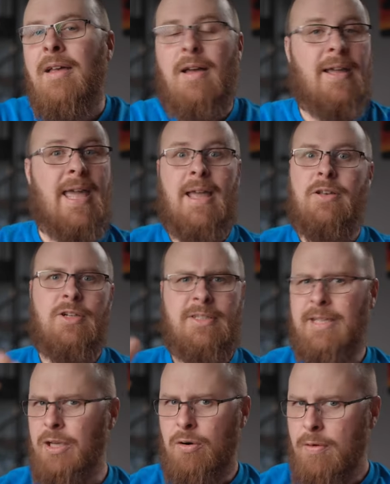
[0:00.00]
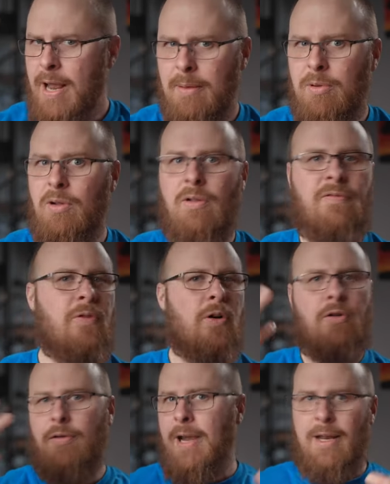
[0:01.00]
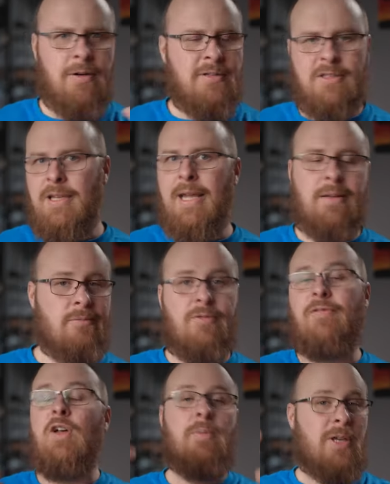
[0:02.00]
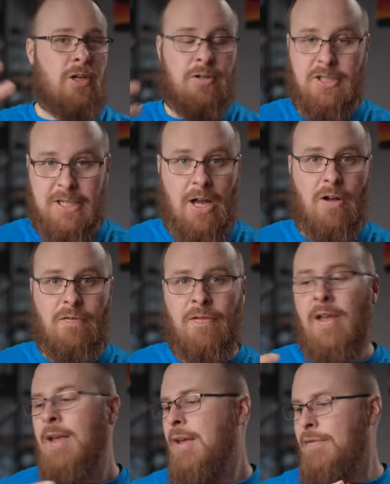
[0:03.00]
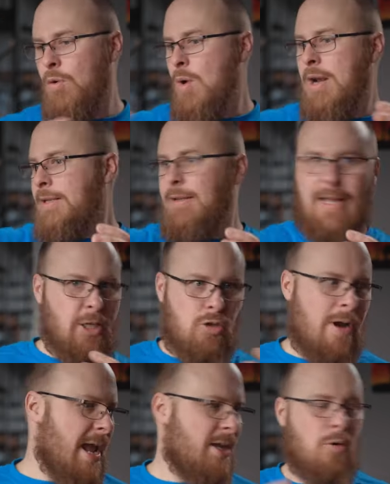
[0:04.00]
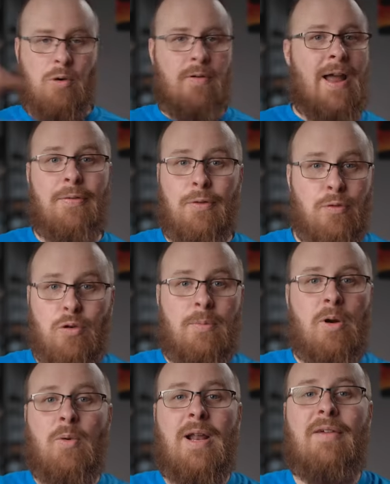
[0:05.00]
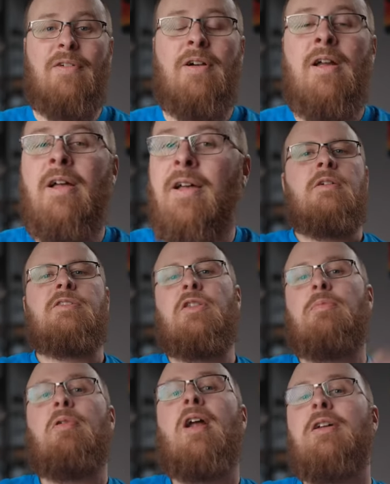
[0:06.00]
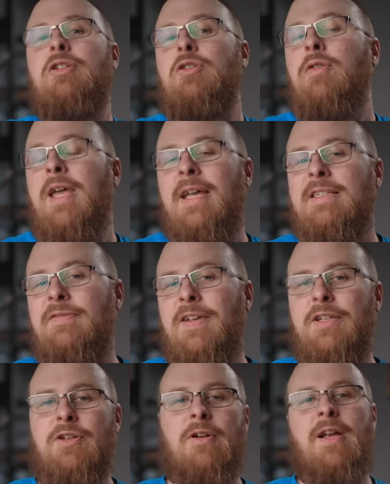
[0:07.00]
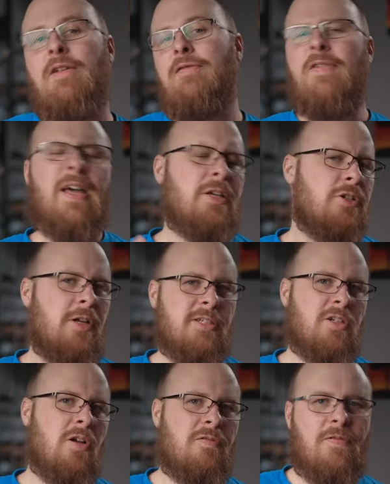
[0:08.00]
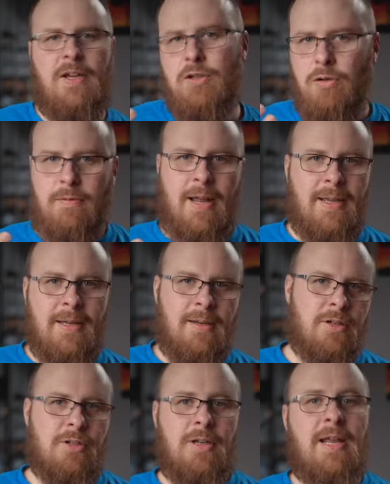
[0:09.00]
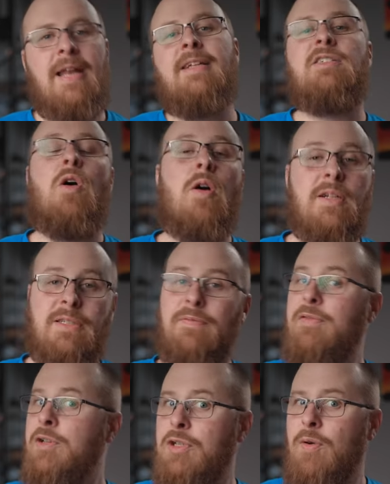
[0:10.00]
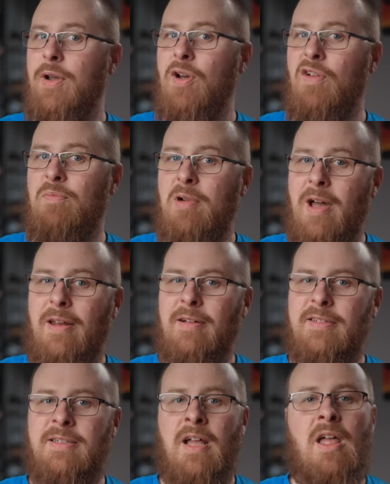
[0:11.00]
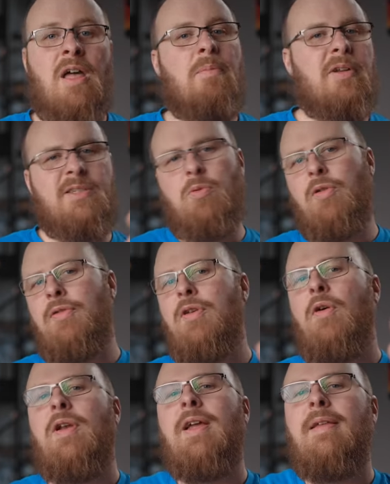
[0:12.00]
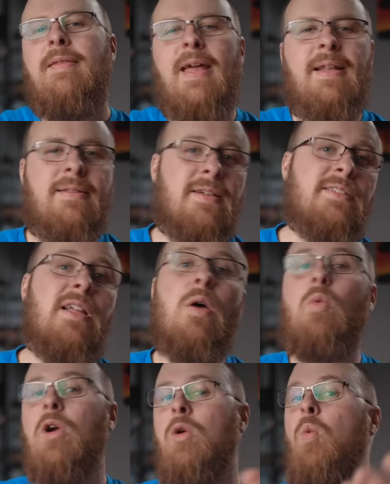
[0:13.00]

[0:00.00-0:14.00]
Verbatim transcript: again, just incredible for creators like filming yourself if you wanted to like track you around the room or whatever. So the product showcase feature in effect shuts off facial recognition and is awesome for showing off products. But it's worth noting that it does not work